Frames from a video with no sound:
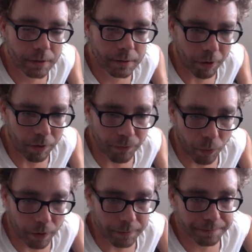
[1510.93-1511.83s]
Ball
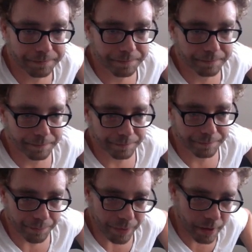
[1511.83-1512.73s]
4.
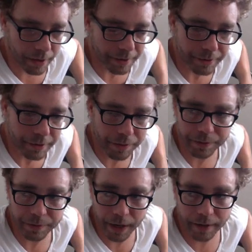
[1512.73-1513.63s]

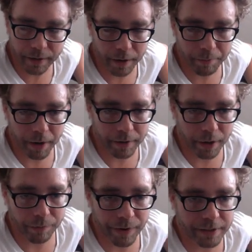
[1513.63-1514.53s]
Another
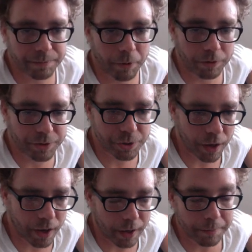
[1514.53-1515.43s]
99-mile-an-hour fastball, too
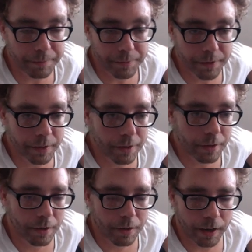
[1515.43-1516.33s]
high.
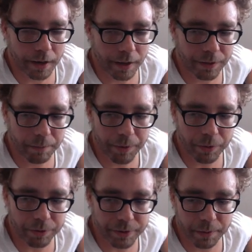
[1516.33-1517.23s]
And I think
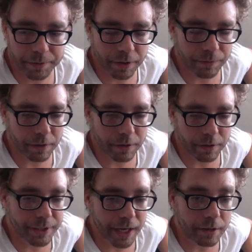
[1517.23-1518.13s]
Buehler's getting himself a little
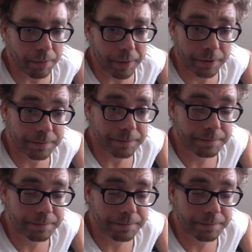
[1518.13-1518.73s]
bit jacked up here.